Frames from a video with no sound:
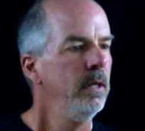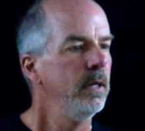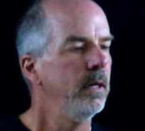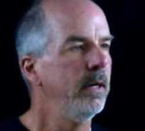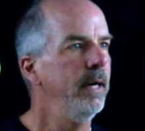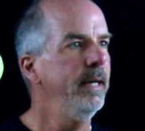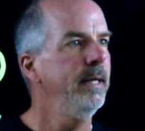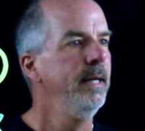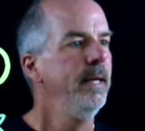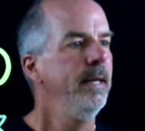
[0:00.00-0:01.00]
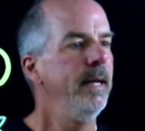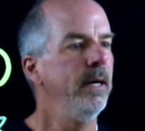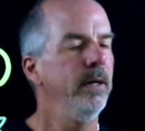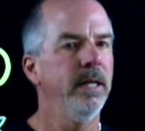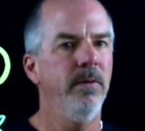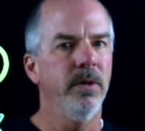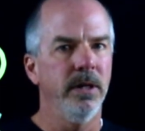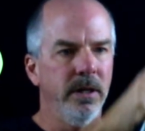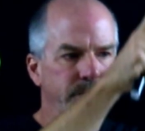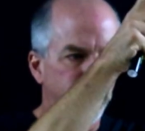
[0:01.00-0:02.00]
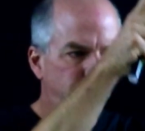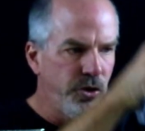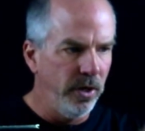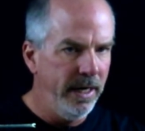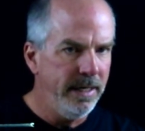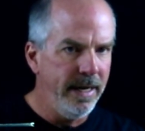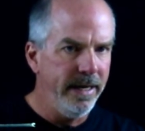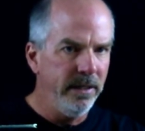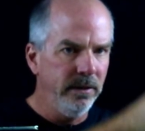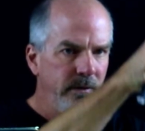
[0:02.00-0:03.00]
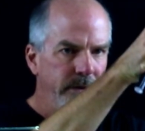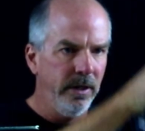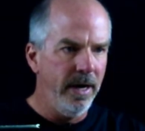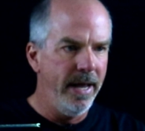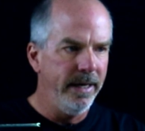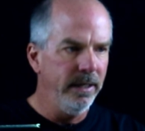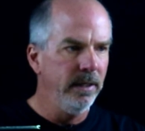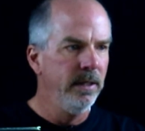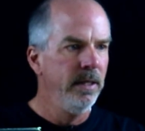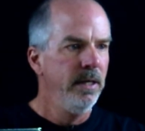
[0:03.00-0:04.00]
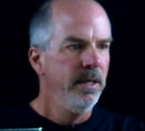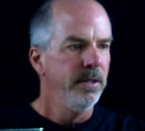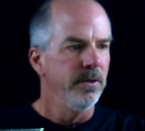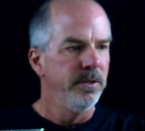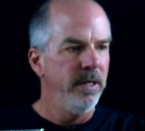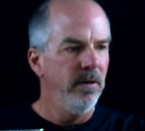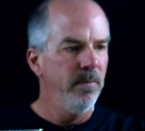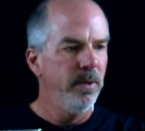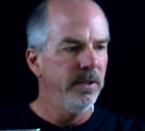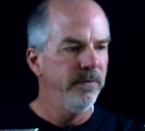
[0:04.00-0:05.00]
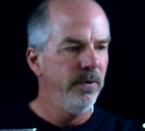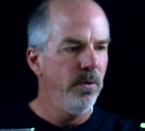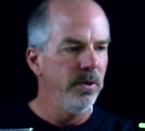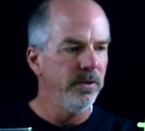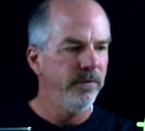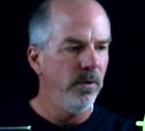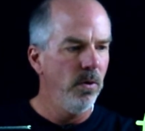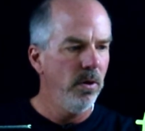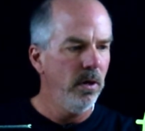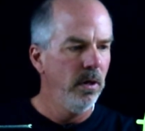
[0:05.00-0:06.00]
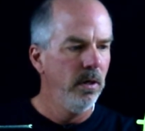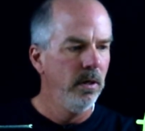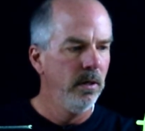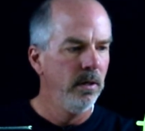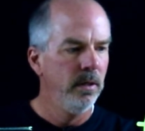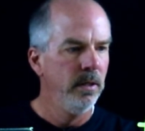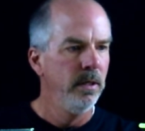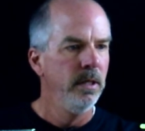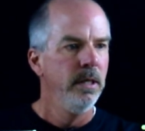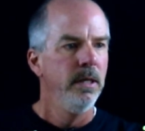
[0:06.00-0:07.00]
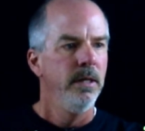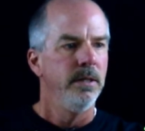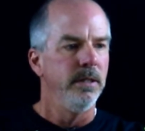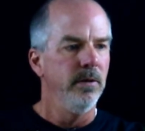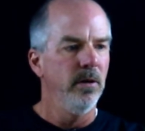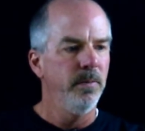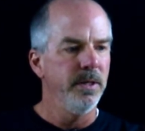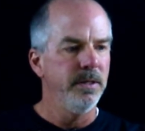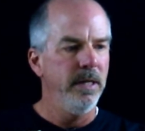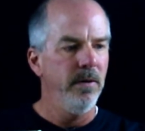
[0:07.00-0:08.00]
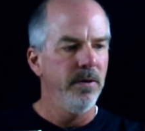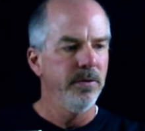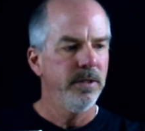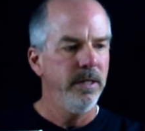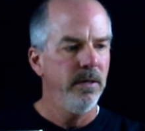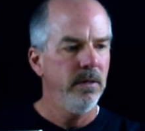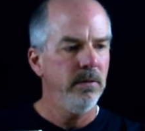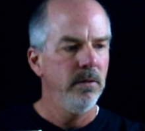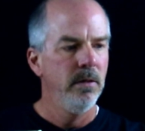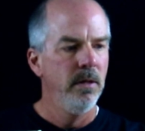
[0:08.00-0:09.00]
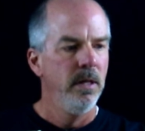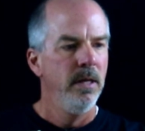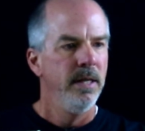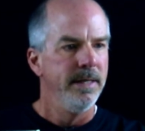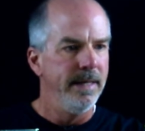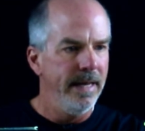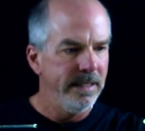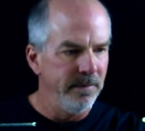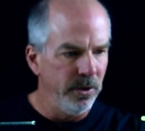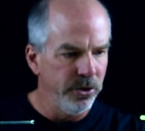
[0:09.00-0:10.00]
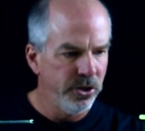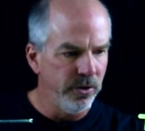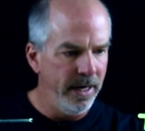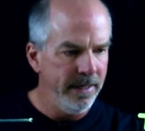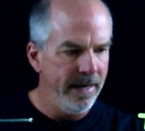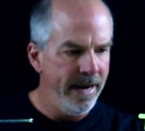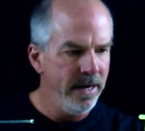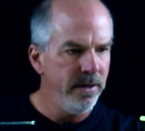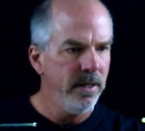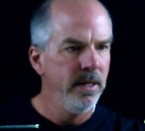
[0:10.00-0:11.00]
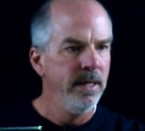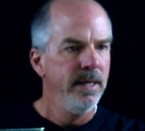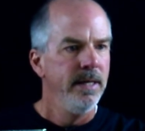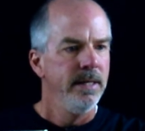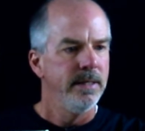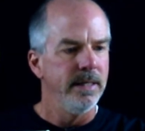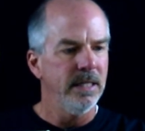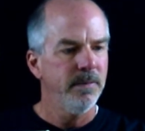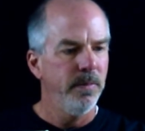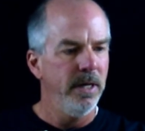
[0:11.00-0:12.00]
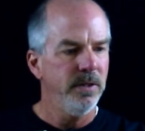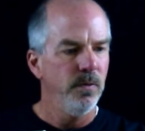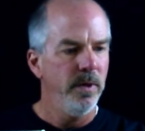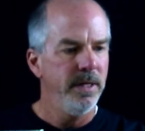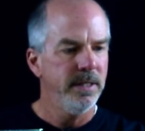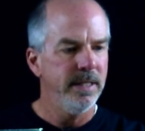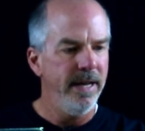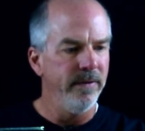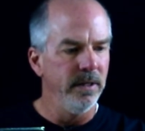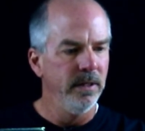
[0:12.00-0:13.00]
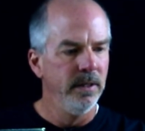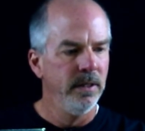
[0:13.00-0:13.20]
All right, now again, we're going to go straight down with our adding. So 0 plus 4 is 4. 0 plus 0 is 0. Decimal straight down. 6 plus 1 is 7.